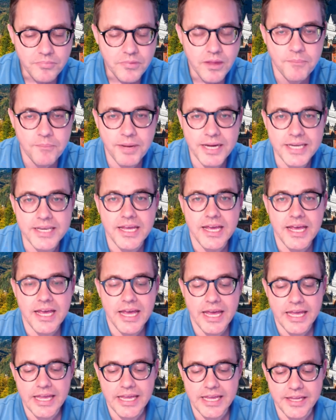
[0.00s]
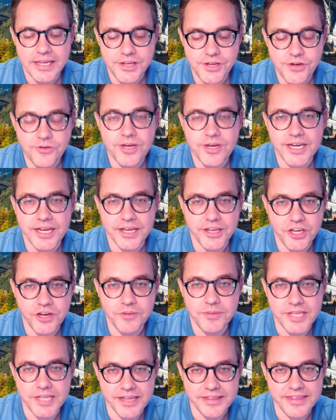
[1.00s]
But you can
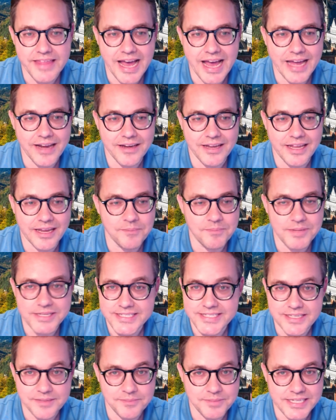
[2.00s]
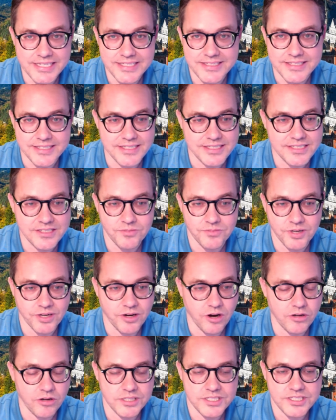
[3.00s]
accumulate that in bits and pieces,
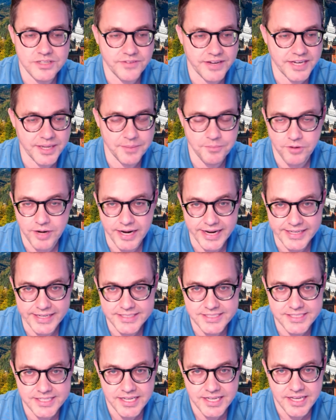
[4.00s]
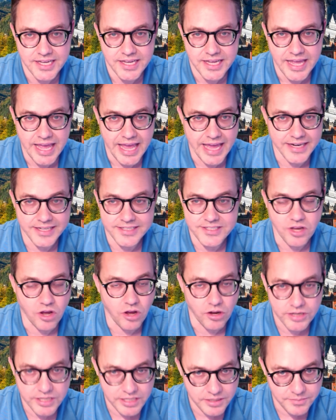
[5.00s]
regardless of any breaks, and it's
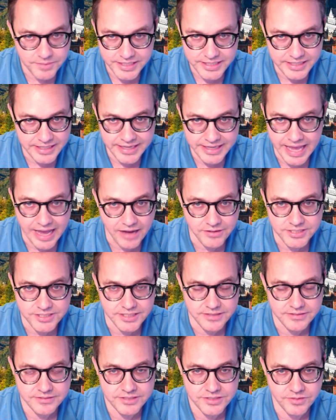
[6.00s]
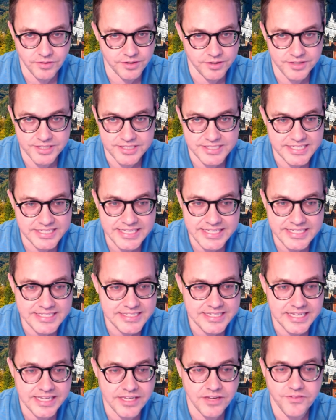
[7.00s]
all going to be counted. So under the C E
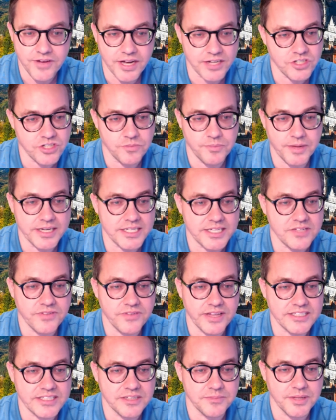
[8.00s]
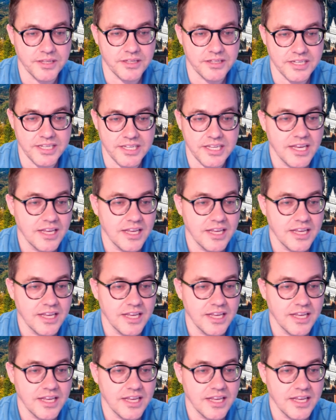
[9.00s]
C, you've got tremendous flexibility.